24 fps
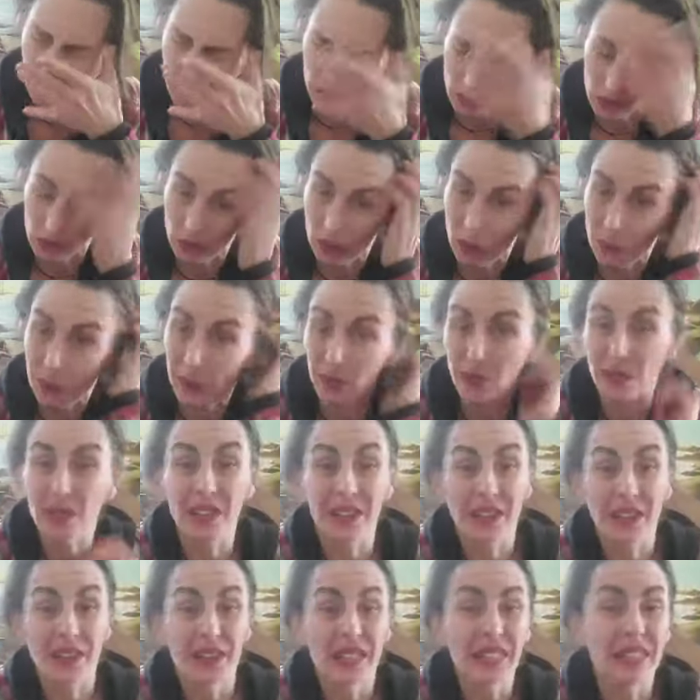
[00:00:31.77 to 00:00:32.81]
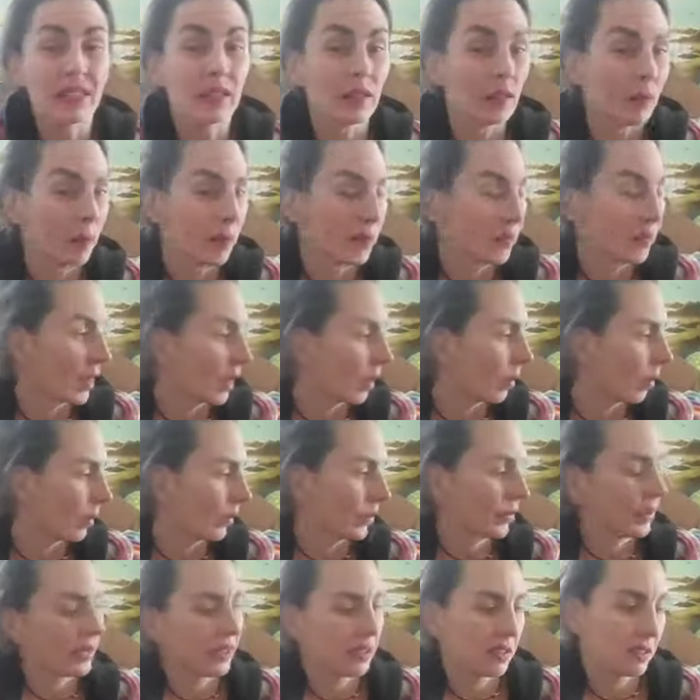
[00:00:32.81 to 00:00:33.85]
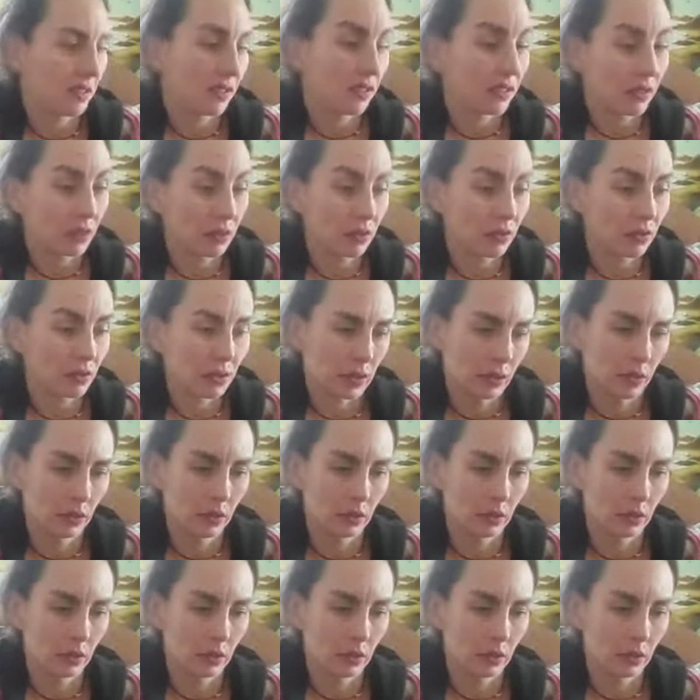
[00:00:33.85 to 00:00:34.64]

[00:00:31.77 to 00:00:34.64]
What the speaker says: It's all about clearing stuff out,